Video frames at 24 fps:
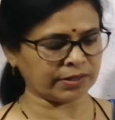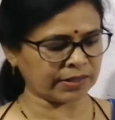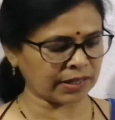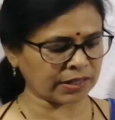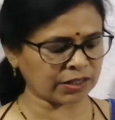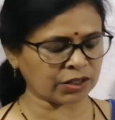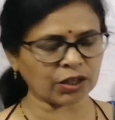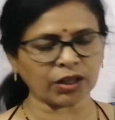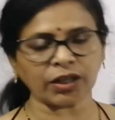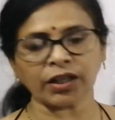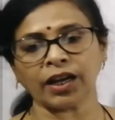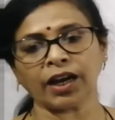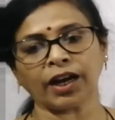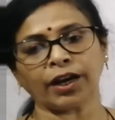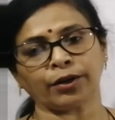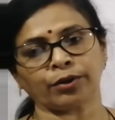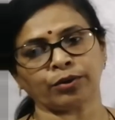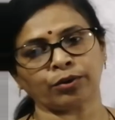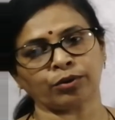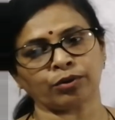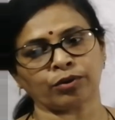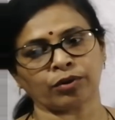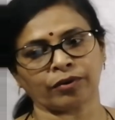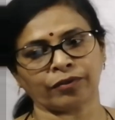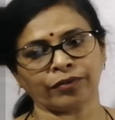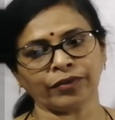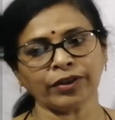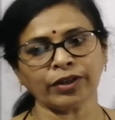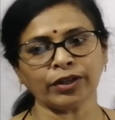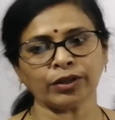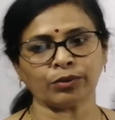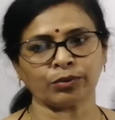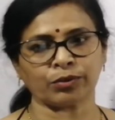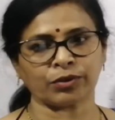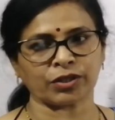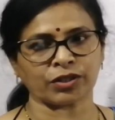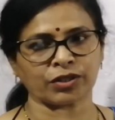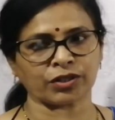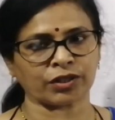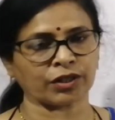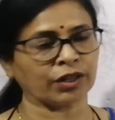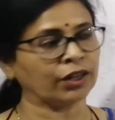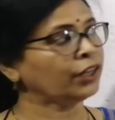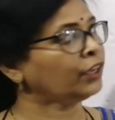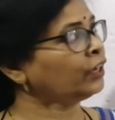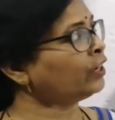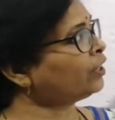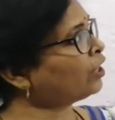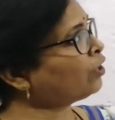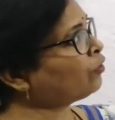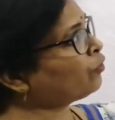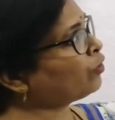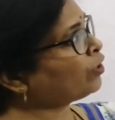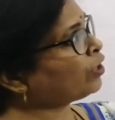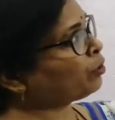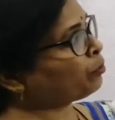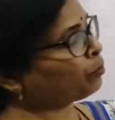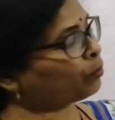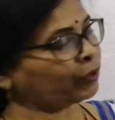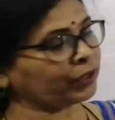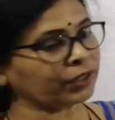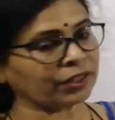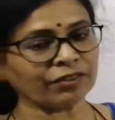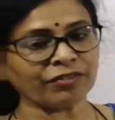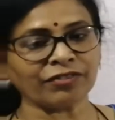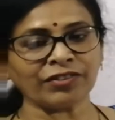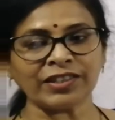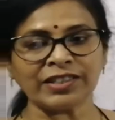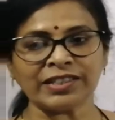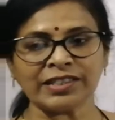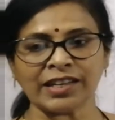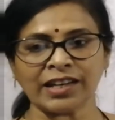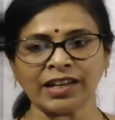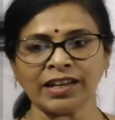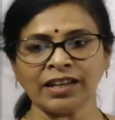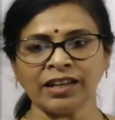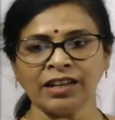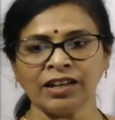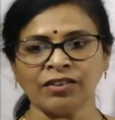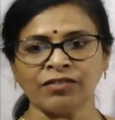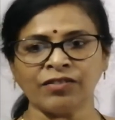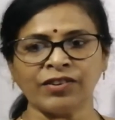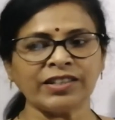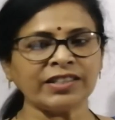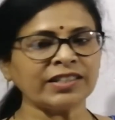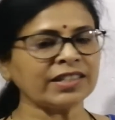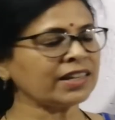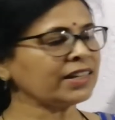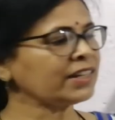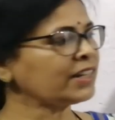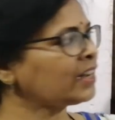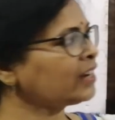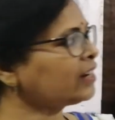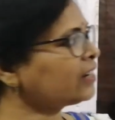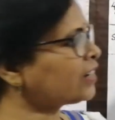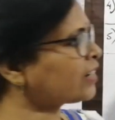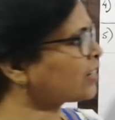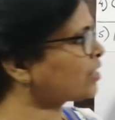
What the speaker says: is actually a heterotrophic nutrition. Now what about the fungi? Fungi are